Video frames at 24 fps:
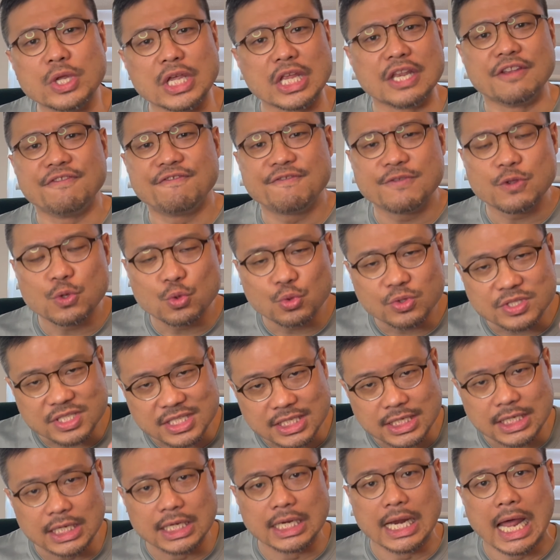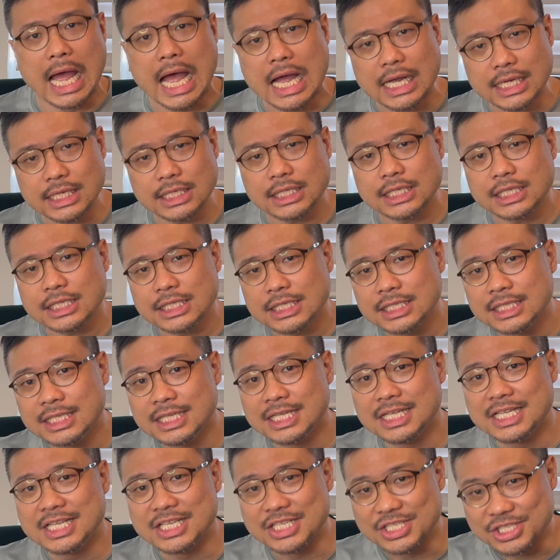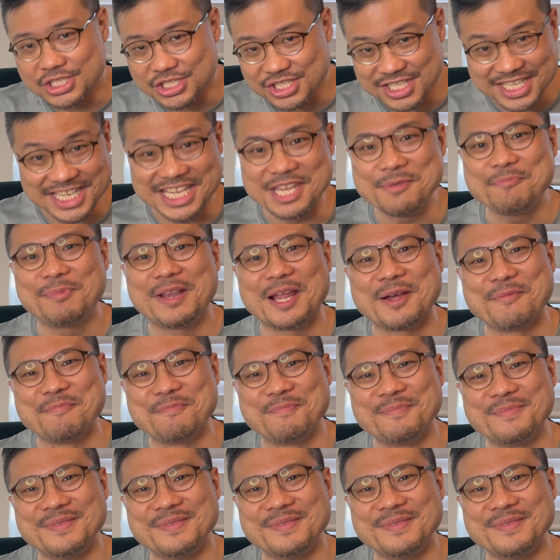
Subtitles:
Infused Lager Cheeky Plum.